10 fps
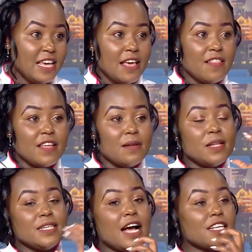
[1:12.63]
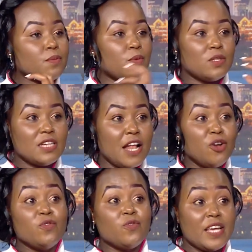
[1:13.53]
and the dark spots are
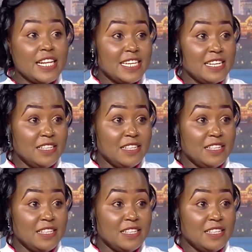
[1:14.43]
not fading.